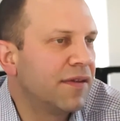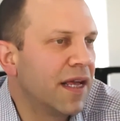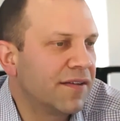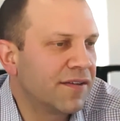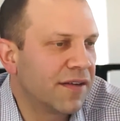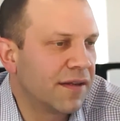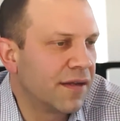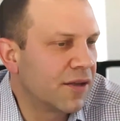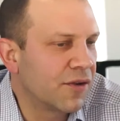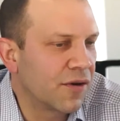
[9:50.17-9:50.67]

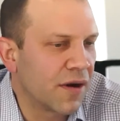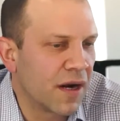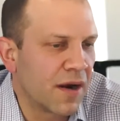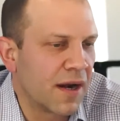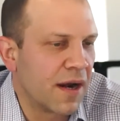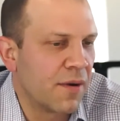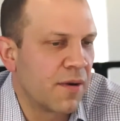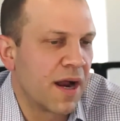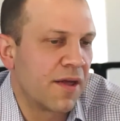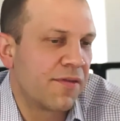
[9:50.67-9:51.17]
that's another
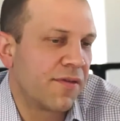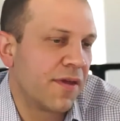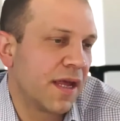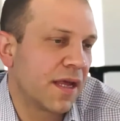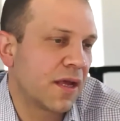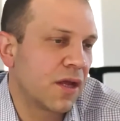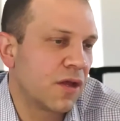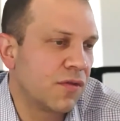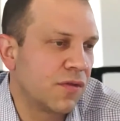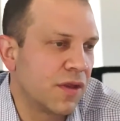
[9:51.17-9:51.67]
area where I
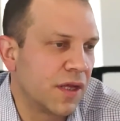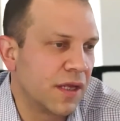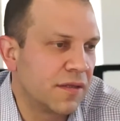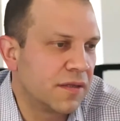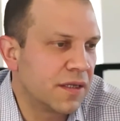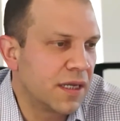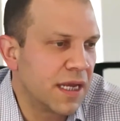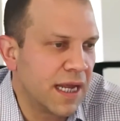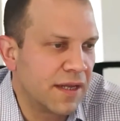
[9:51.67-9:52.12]
think that